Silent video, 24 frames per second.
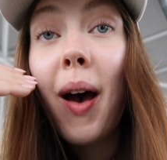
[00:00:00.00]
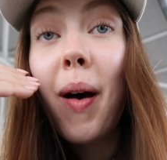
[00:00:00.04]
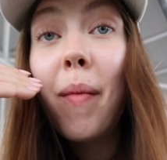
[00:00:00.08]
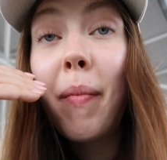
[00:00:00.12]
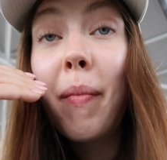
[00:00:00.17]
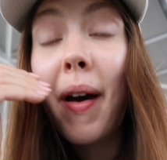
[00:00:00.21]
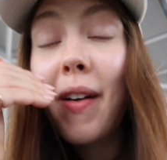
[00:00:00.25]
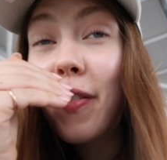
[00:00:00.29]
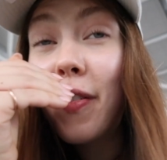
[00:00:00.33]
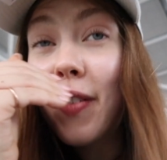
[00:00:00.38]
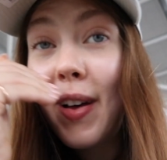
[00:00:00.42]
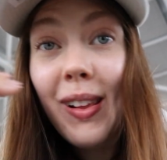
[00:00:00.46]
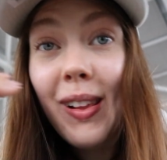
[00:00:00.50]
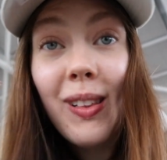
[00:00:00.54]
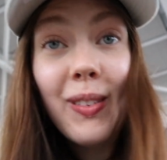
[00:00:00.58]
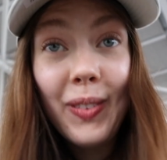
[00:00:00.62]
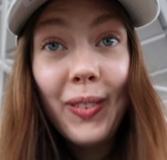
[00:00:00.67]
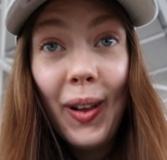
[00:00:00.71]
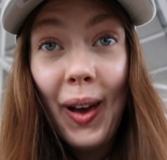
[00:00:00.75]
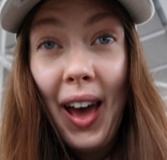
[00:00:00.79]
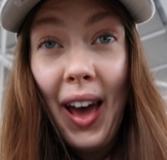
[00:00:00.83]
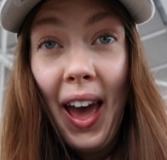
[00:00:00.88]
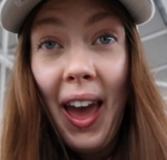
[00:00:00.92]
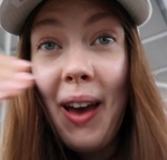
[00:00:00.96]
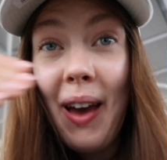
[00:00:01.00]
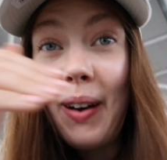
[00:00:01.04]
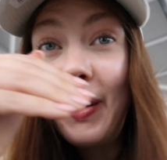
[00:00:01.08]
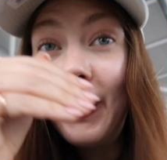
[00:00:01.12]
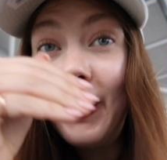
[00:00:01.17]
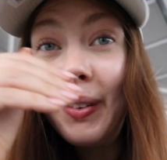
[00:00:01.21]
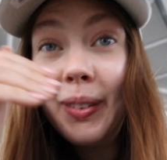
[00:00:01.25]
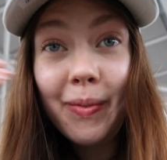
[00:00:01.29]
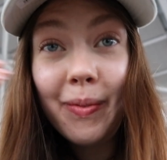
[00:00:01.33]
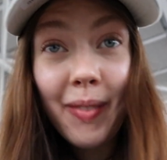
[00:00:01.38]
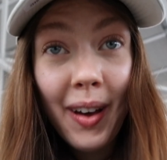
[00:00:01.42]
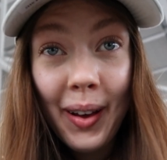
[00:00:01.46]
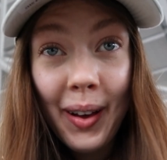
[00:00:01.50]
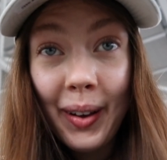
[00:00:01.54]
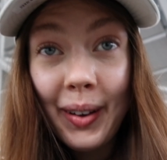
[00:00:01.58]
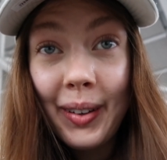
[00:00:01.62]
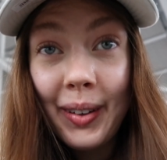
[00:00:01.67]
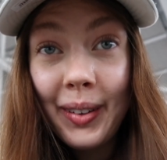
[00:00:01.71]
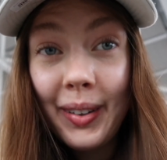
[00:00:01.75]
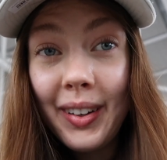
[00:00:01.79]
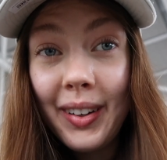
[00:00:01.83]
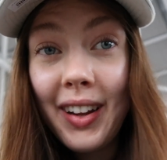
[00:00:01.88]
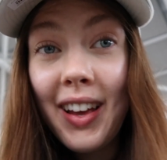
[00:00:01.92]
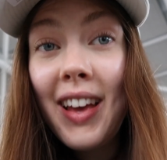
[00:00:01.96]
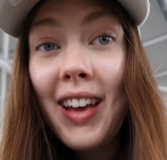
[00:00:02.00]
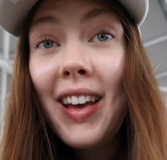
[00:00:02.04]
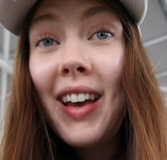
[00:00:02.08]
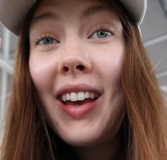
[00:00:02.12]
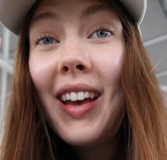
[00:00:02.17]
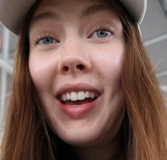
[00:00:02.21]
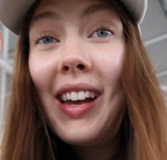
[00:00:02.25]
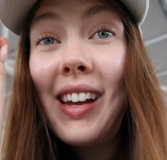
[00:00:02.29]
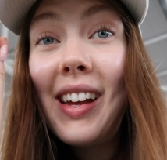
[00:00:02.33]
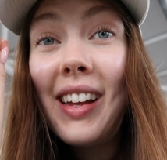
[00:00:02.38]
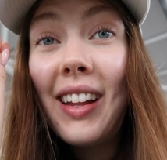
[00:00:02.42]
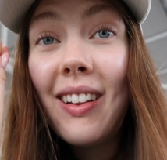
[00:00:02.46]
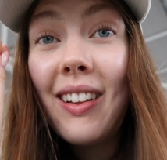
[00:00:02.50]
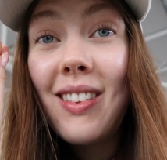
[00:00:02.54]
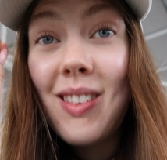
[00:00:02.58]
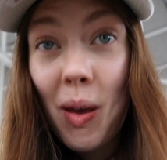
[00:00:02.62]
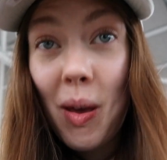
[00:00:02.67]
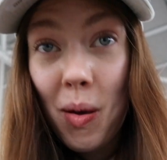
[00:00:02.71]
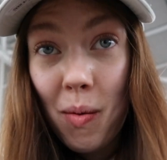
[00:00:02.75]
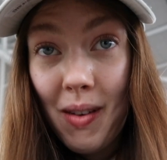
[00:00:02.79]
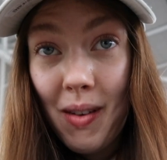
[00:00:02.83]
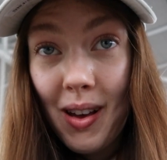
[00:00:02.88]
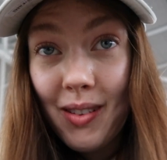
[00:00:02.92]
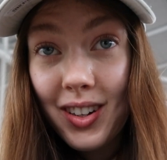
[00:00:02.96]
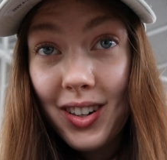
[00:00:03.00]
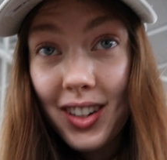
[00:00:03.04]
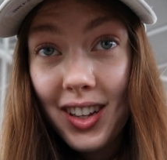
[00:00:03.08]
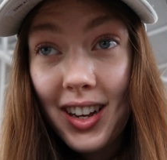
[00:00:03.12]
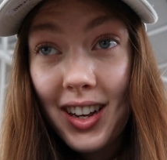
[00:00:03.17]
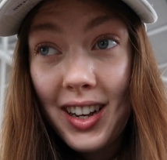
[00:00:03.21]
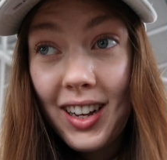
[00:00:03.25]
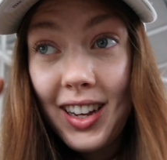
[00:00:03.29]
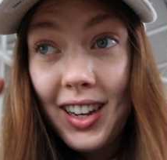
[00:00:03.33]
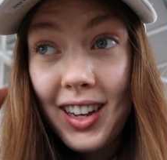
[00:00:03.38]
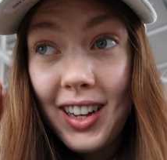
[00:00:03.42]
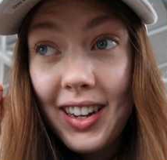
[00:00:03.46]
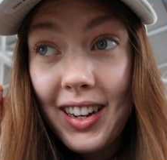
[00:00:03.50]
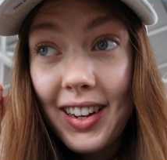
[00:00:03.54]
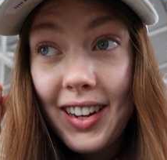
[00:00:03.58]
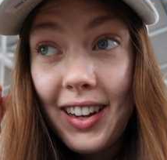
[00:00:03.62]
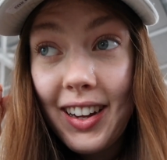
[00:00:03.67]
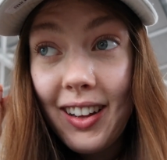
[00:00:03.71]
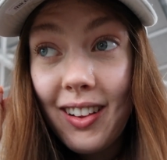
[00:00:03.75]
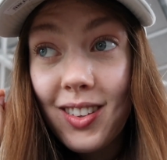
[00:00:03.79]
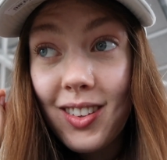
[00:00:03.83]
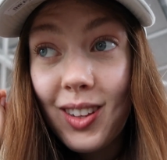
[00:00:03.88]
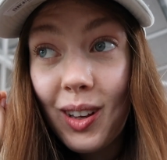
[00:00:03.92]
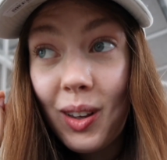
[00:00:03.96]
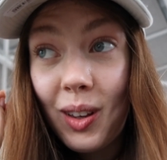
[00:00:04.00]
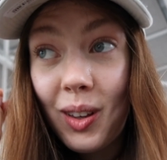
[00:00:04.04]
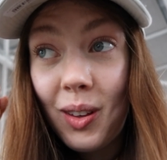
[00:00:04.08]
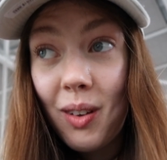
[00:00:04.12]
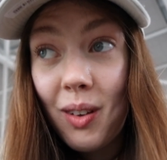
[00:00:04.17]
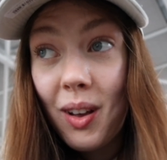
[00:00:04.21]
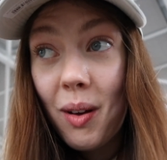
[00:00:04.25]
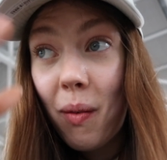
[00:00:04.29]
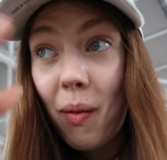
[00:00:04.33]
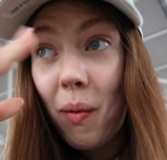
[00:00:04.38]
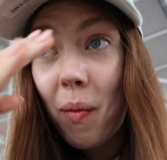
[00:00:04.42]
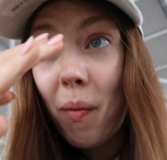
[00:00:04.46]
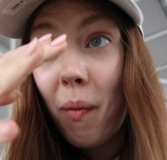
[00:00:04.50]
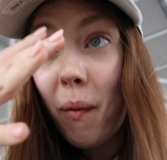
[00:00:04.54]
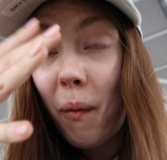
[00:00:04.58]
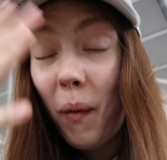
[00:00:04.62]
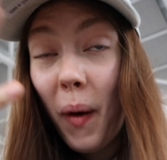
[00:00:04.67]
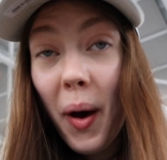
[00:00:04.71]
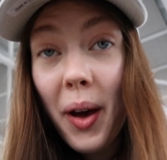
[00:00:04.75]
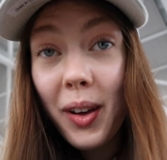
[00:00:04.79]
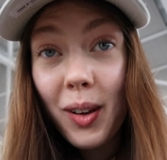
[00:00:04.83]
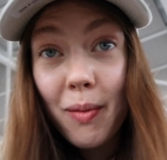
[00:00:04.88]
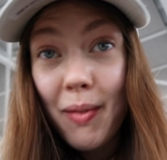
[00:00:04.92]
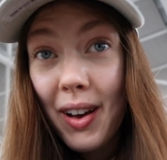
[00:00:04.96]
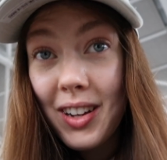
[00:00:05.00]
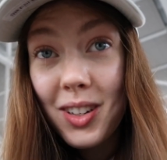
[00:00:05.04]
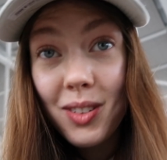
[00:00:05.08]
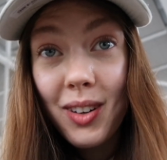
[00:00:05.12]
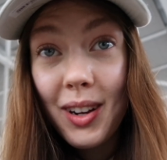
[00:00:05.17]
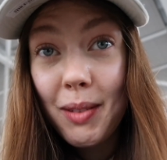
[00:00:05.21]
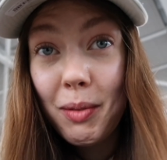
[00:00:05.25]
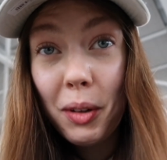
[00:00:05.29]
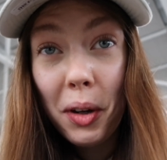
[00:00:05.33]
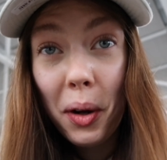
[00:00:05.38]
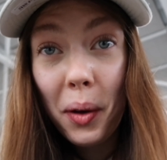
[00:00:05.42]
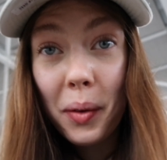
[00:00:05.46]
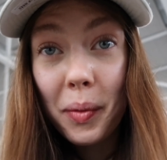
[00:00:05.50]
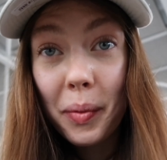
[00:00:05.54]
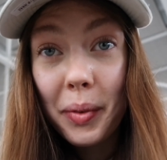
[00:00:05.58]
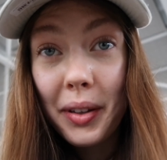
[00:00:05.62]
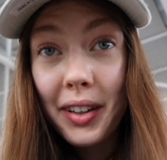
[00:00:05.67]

my first flight on my own to America to work my dream job.